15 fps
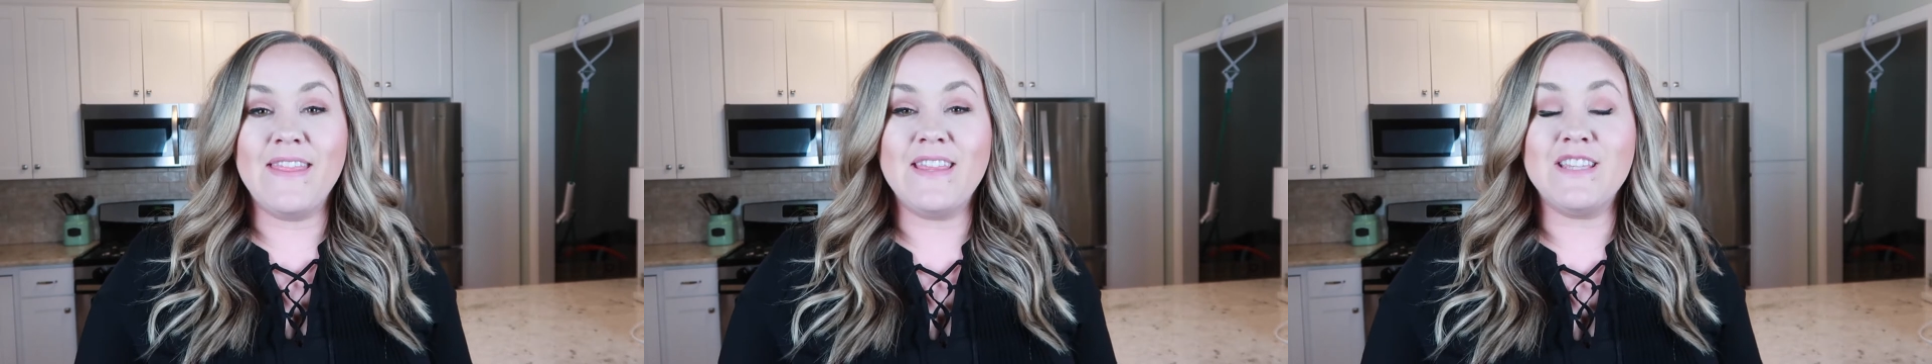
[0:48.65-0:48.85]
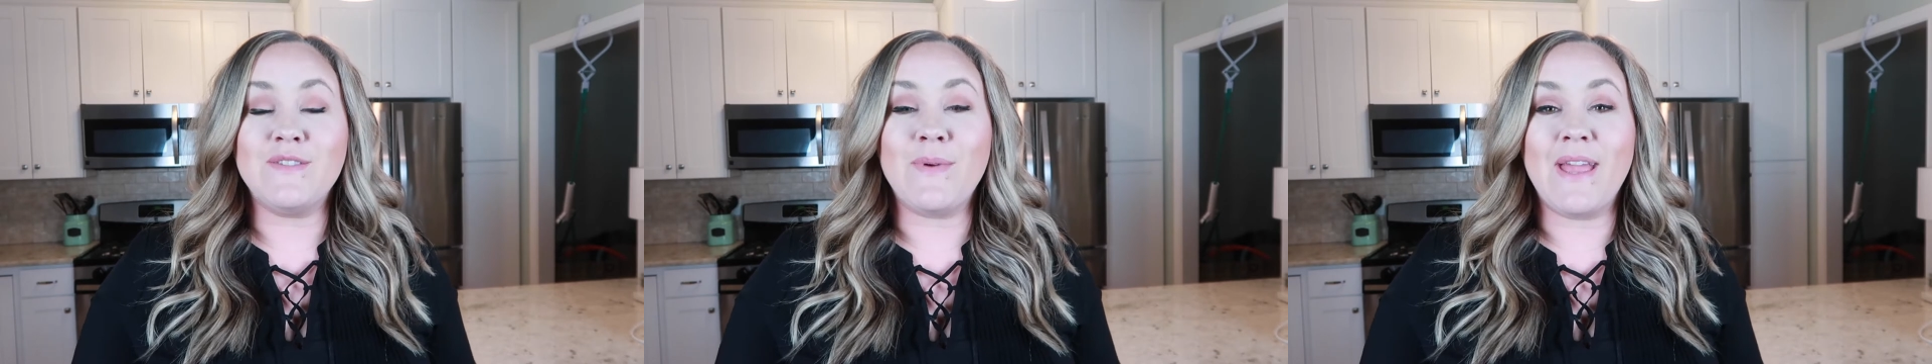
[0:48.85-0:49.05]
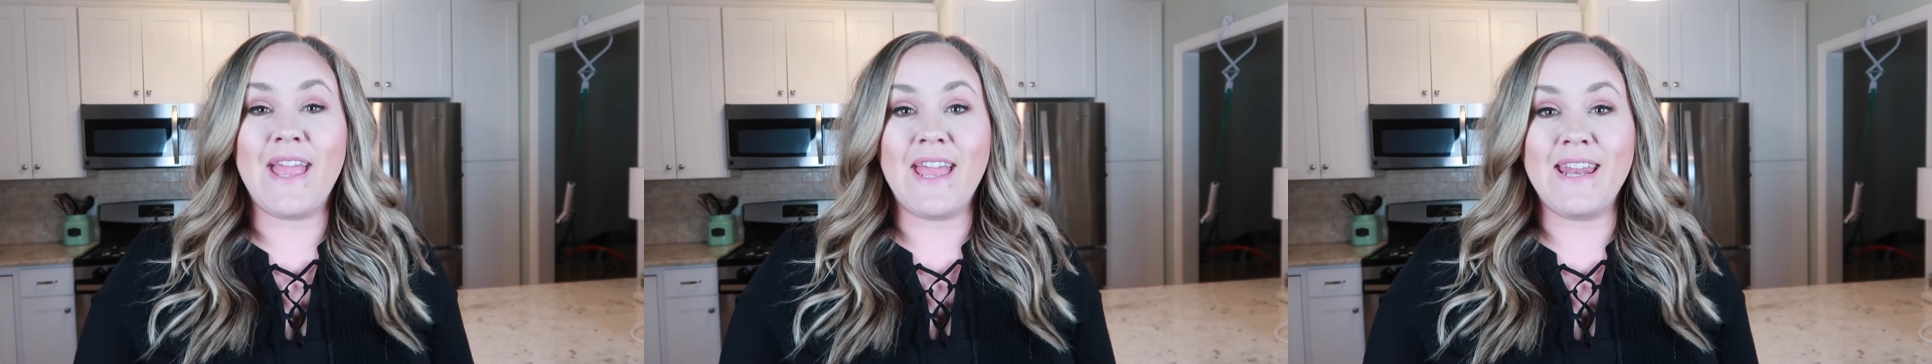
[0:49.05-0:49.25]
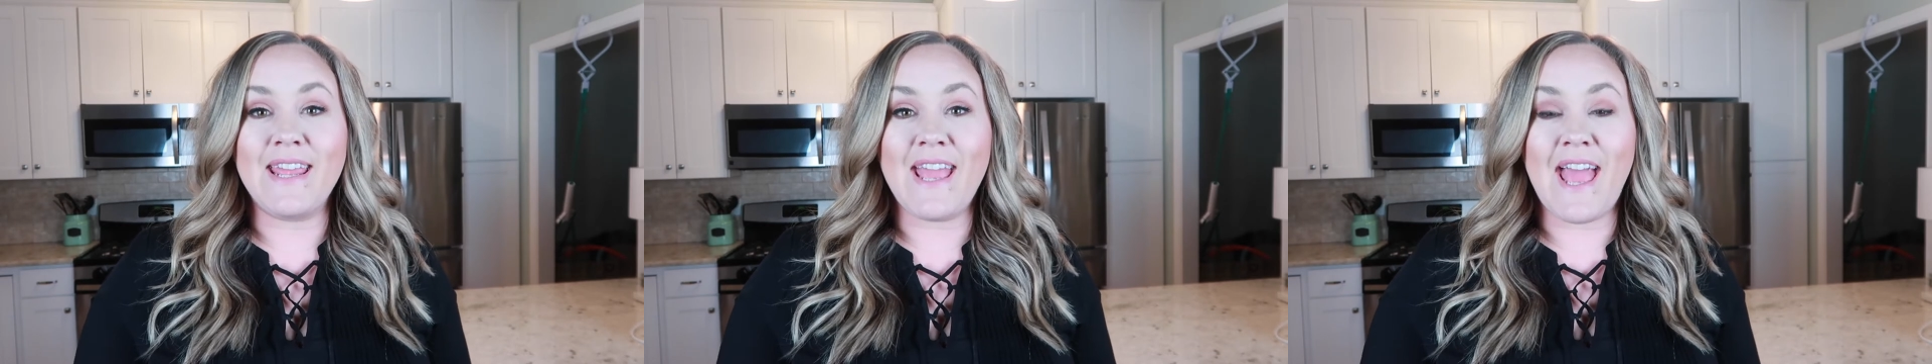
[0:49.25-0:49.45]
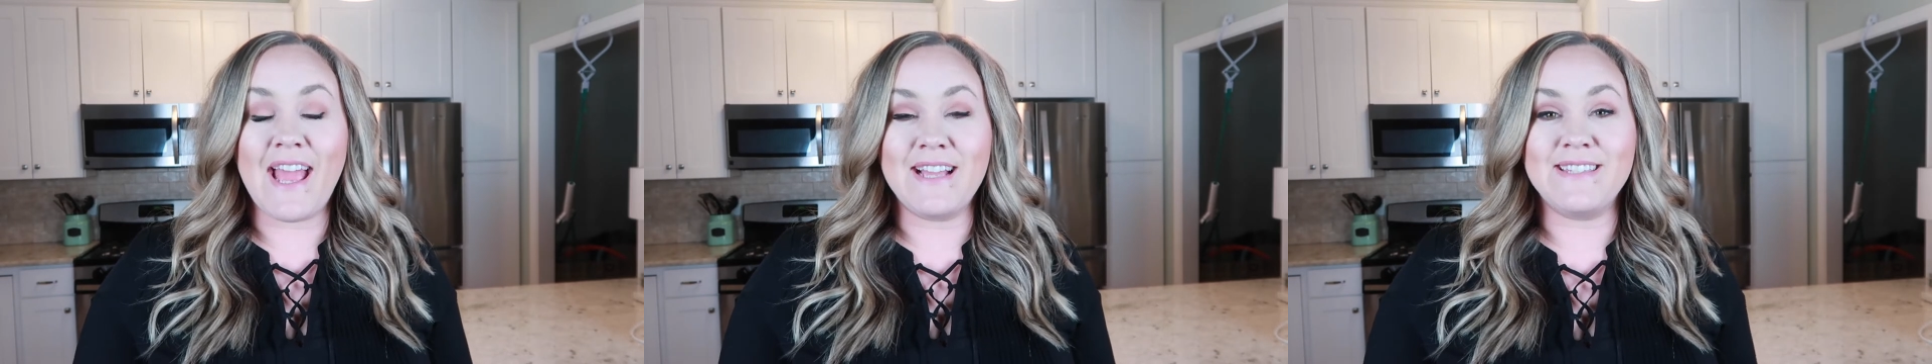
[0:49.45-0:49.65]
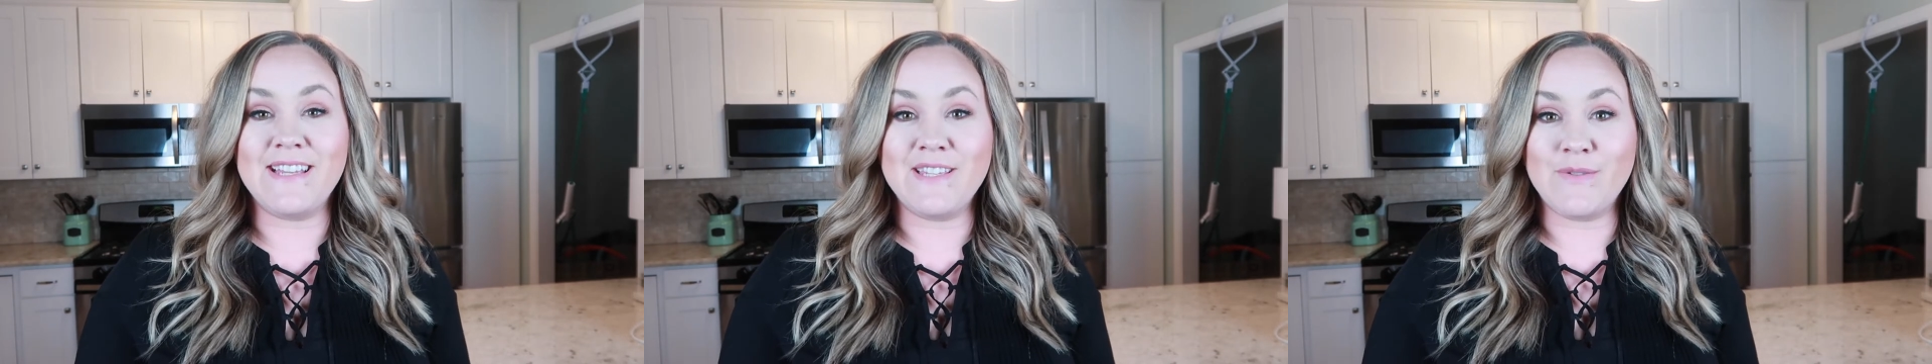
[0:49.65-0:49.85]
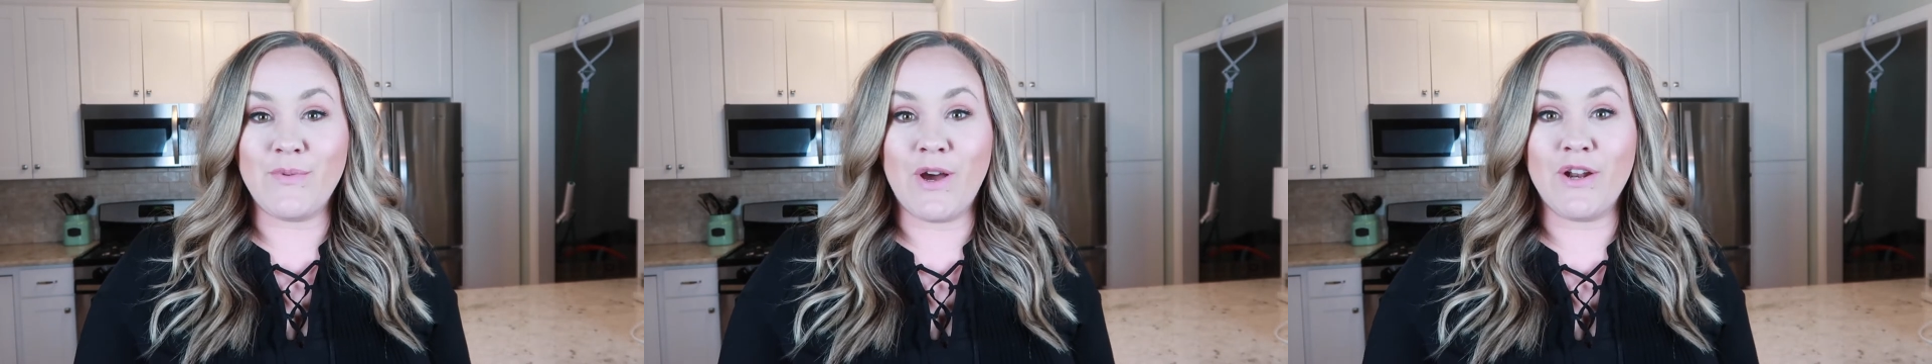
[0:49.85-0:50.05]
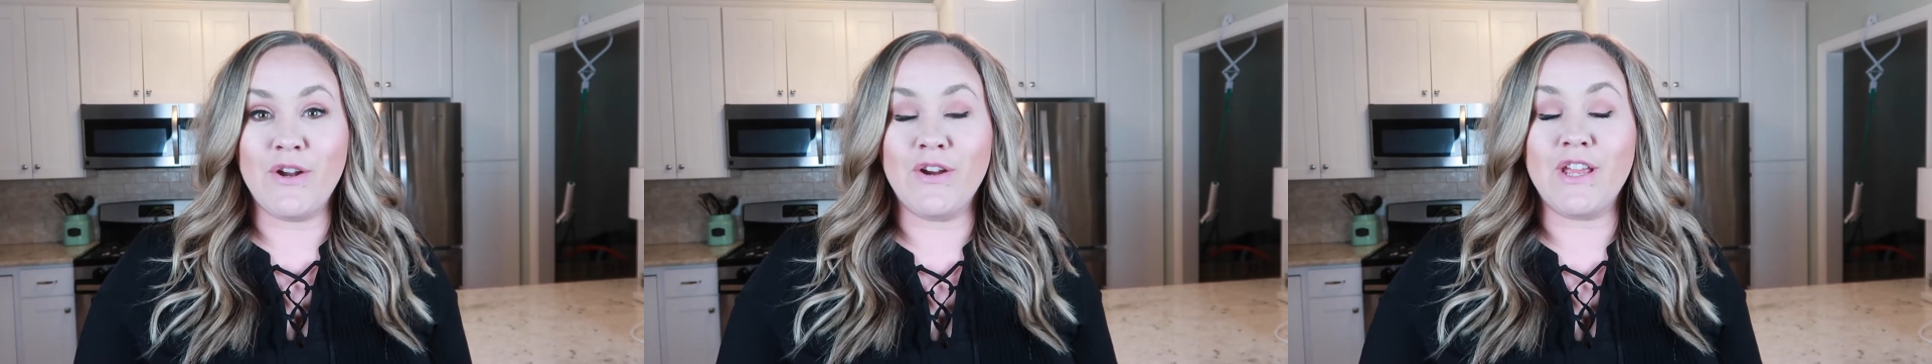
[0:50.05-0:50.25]
This way any excess
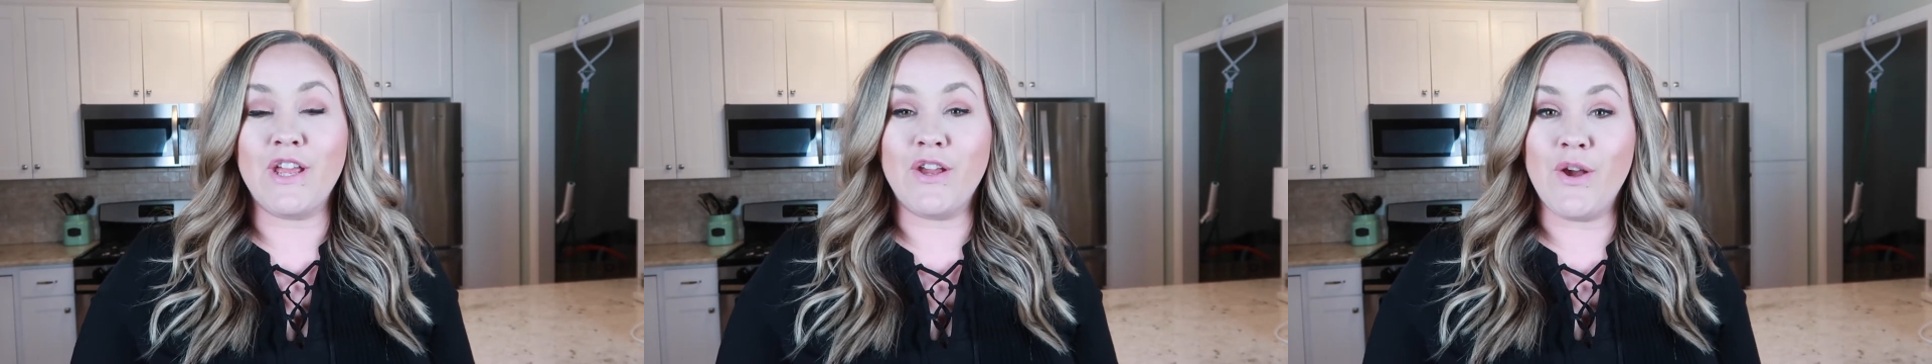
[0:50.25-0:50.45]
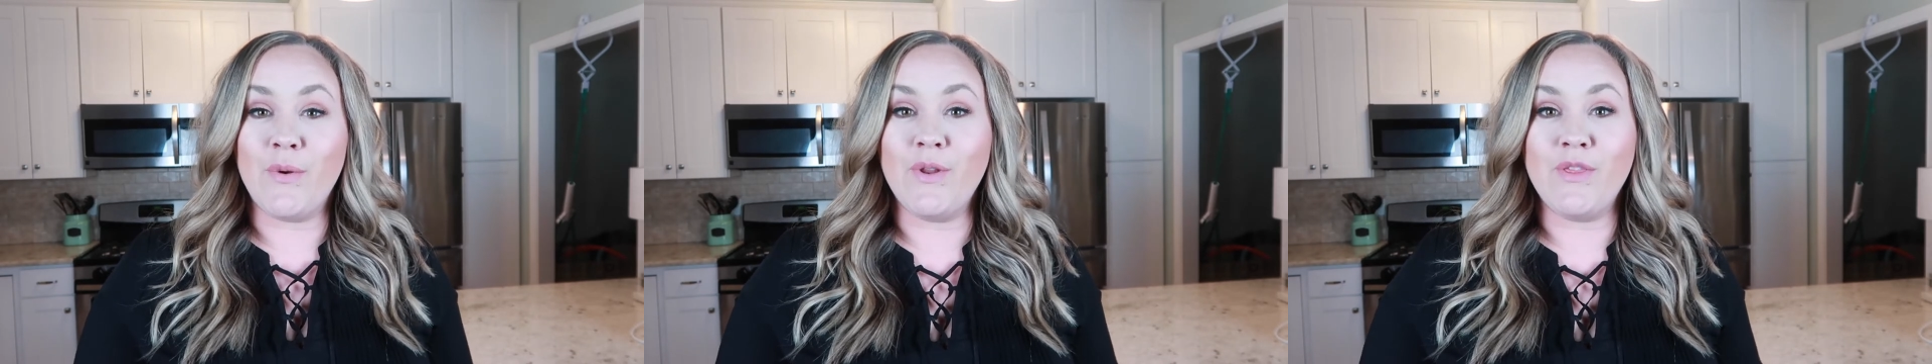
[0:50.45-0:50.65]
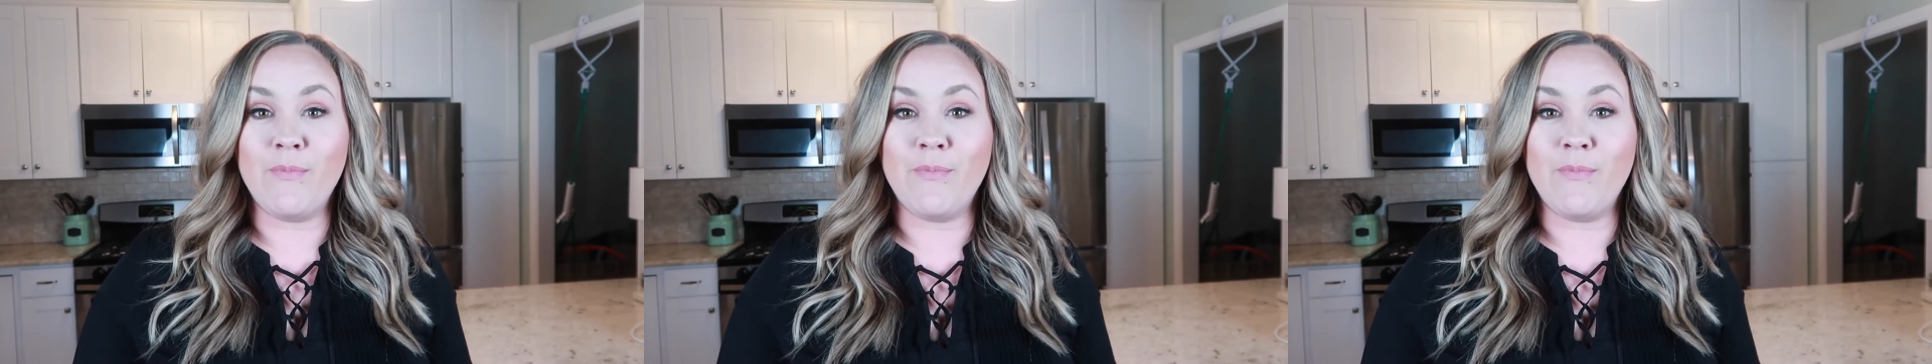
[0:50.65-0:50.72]
water can go to